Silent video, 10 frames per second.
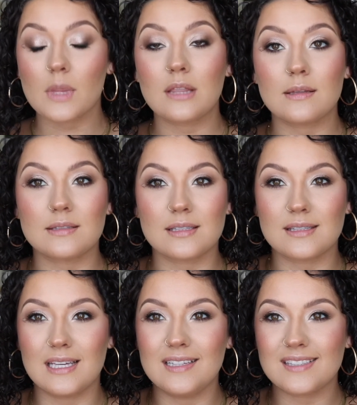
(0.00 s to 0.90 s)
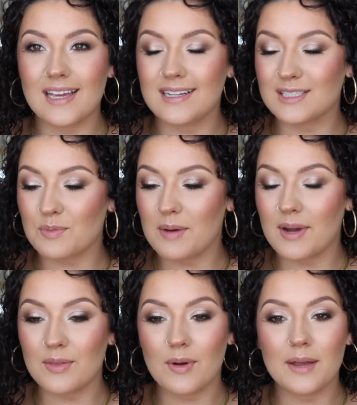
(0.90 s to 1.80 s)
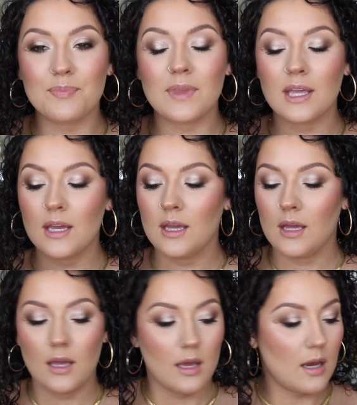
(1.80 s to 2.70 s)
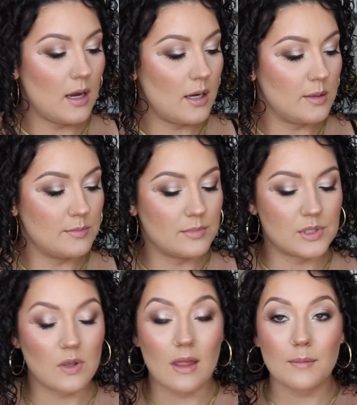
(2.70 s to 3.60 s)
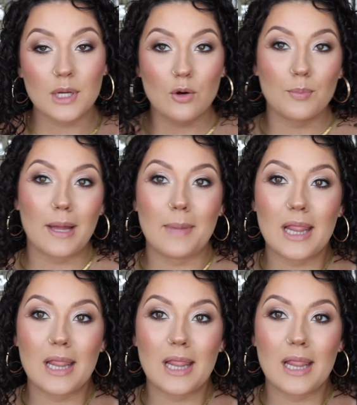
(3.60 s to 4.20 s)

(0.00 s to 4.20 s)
This is the setting spray, by the way. So yeah, let me go apply my